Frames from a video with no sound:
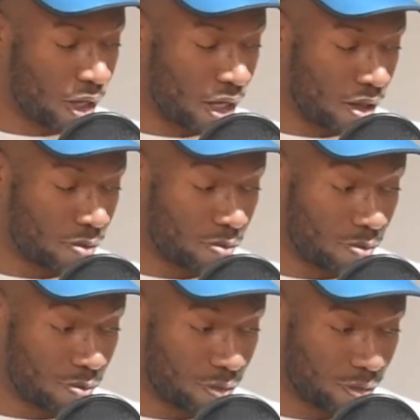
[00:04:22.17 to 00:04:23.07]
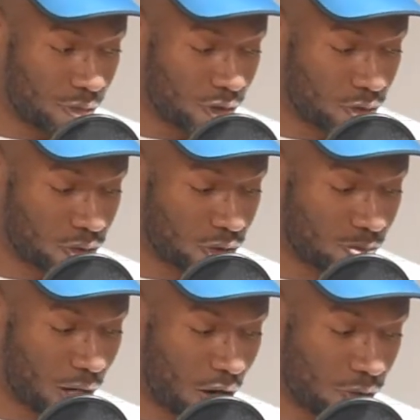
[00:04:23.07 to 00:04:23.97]

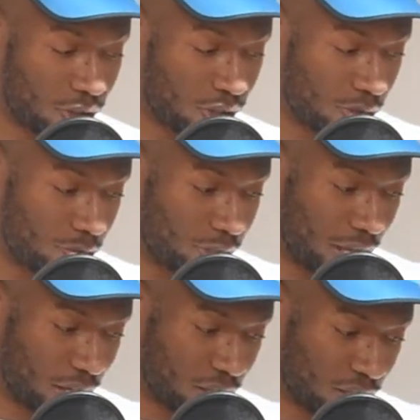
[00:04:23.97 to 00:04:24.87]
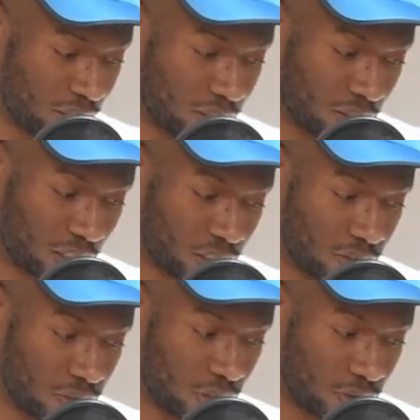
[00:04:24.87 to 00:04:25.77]
Power in black. Actually,
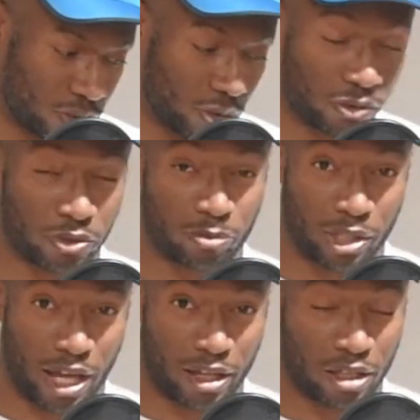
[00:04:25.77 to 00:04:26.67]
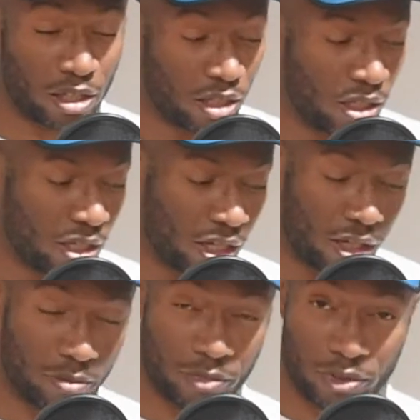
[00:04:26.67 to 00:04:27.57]
it's called Solstice Black.
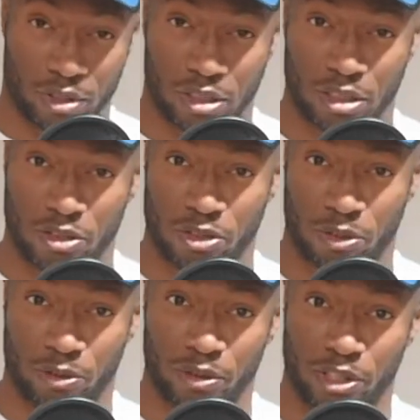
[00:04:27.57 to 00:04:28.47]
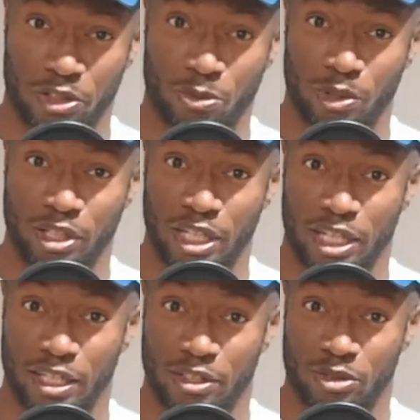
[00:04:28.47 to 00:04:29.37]
So this one
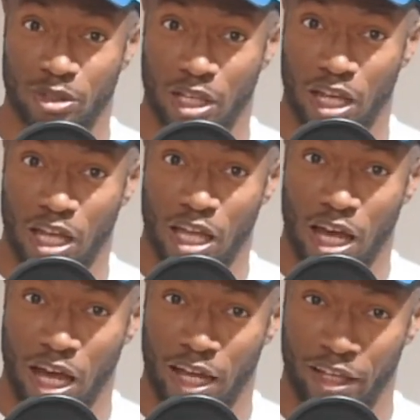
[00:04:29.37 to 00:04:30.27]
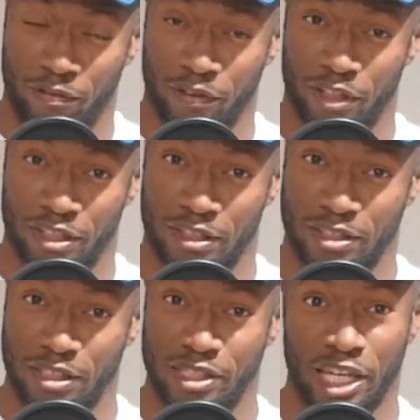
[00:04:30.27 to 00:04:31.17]
is, I feel like
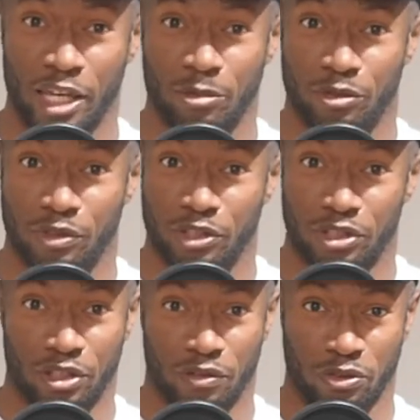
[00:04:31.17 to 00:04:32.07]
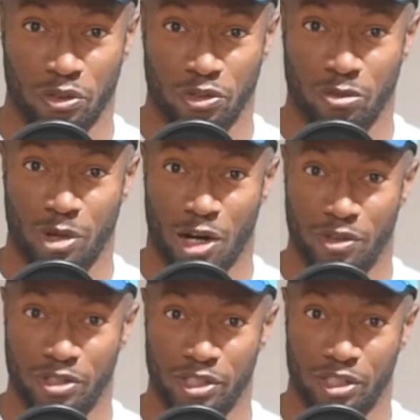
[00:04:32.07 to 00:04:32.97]
it's a tamer version of Solstice
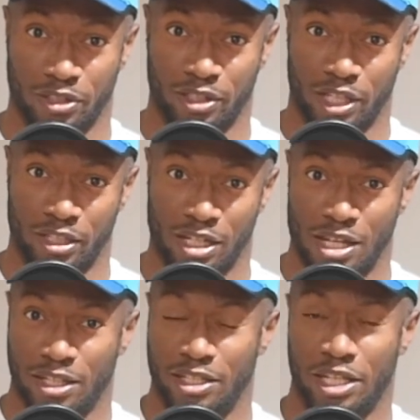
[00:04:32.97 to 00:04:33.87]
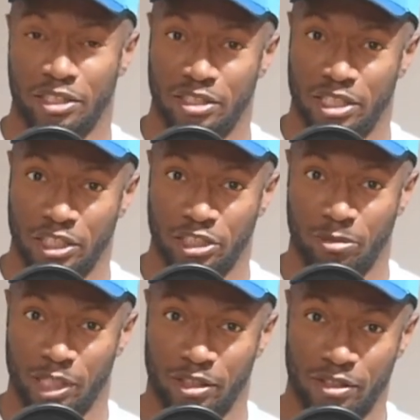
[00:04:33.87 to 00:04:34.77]
Power Teal, in that the tension
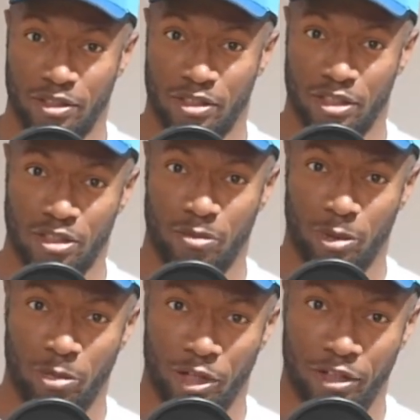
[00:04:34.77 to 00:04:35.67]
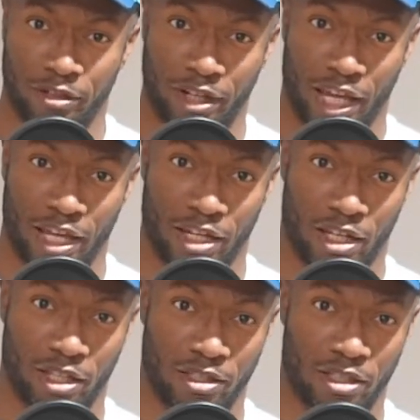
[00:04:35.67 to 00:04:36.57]
maintenance is a bit better, and
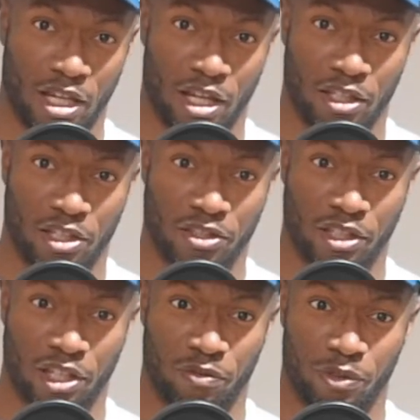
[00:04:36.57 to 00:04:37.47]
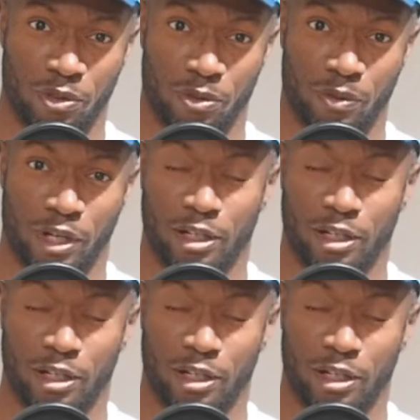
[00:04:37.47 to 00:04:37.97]
it doesn't give you